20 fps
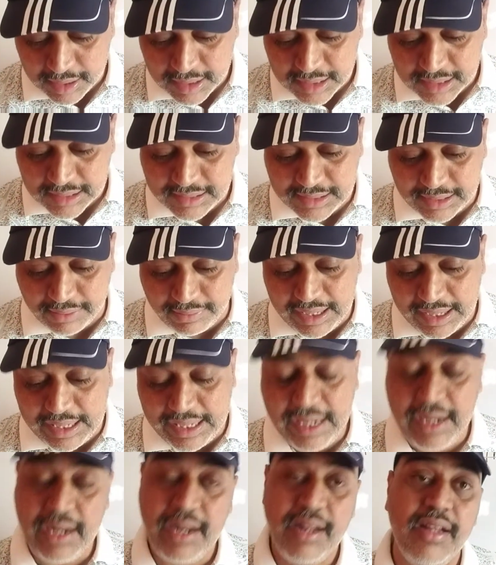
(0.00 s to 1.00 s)

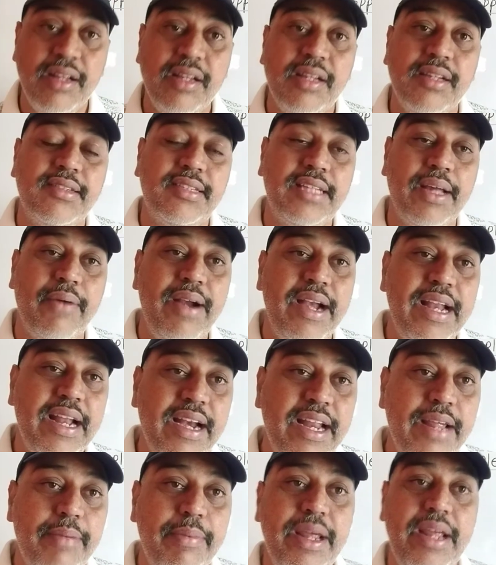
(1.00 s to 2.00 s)
70
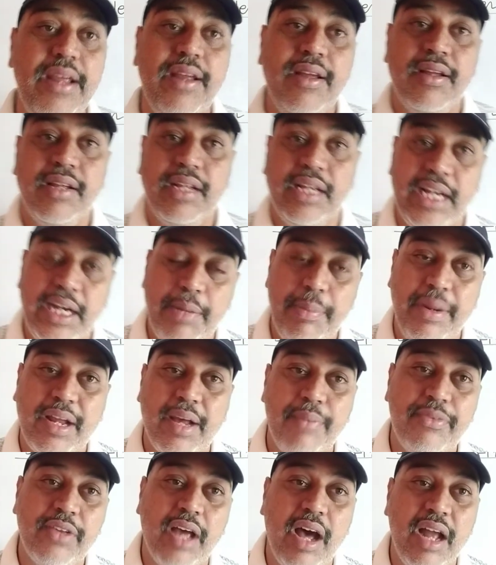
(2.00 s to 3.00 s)
dB, it
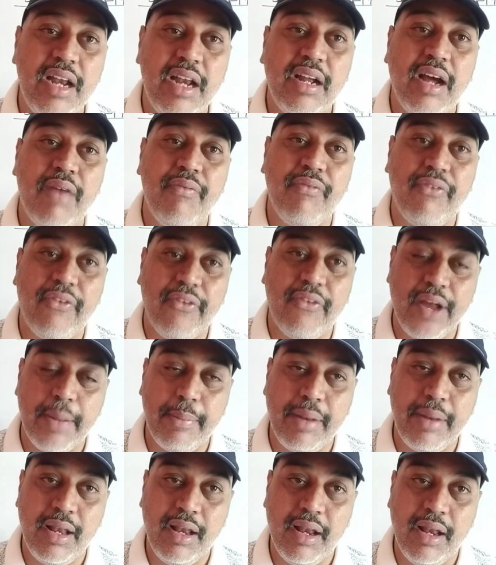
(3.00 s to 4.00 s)
becomes
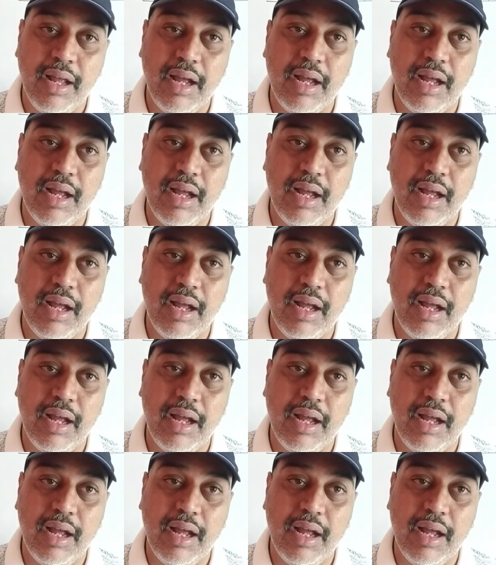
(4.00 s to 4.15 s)
uncomfortable.